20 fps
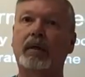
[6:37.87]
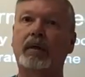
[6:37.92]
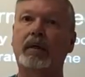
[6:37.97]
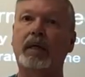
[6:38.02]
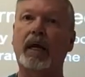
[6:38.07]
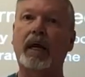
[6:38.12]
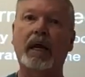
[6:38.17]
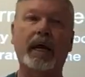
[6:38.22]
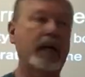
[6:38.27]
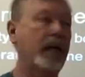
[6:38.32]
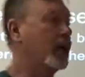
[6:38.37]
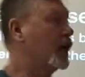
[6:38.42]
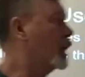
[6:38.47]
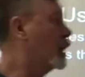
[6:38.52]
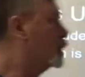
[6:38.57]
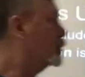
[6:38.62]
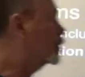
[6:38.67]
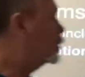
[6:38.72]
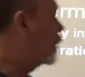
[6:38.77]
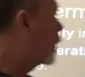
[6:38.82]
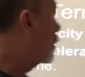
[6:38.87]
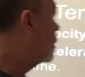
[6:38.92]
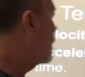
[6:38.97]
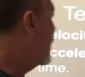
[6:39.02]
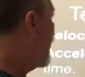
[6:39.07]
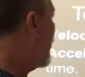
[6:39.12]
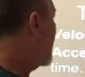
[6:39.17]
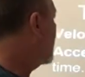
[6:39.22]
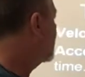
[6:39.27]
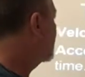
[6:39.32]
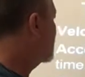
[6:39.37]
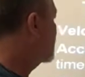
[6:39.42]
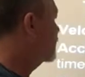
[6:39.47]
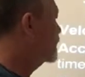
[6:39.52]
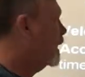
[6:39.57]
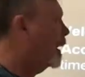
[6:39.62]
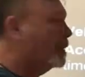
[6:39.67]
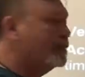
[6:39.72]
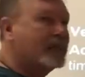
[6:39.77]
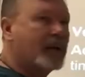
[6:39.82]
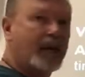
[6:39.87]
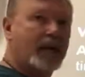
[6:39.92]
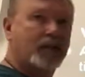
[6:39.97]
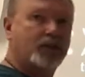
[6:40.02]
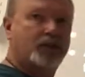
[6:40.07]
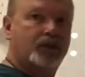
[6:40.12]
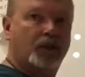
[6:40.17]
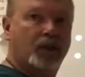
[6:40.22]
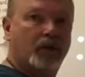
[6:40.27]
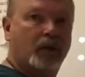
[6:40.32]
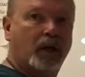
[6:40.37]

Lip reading: Okay? So mass is a measure.